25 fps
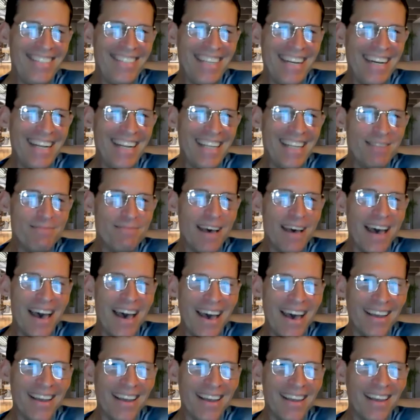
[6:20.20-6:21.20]
I'm sitting in the
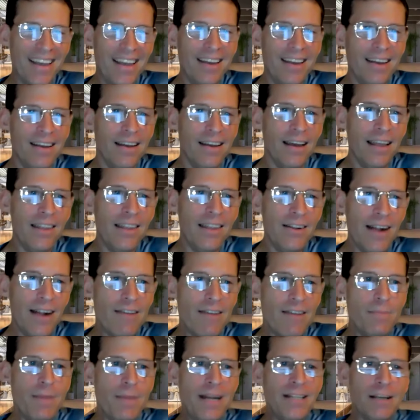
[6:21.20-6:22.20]
back and they're
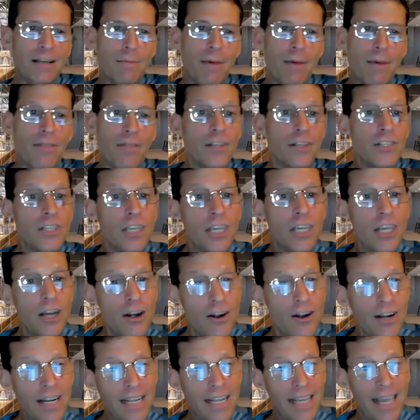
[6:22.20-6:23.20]
having the meeting talking about the
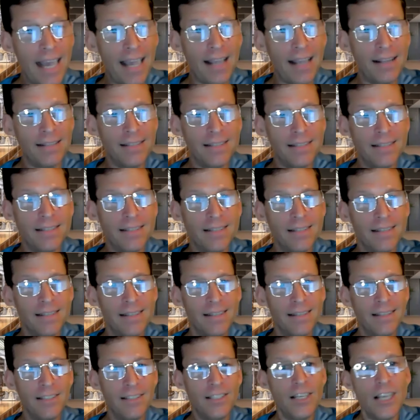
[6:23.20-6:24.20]
security gates,
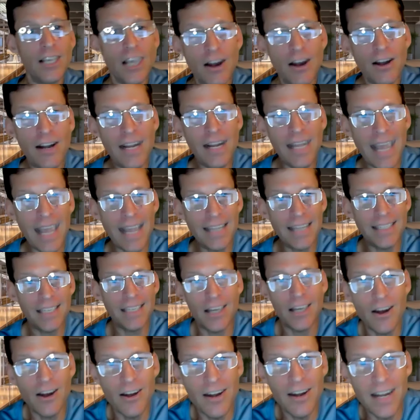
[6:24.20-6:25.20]
security gates,
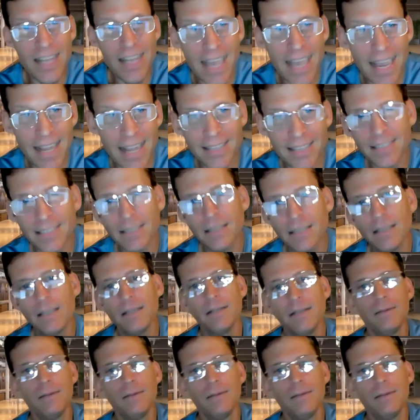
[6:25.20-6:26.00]
security gates.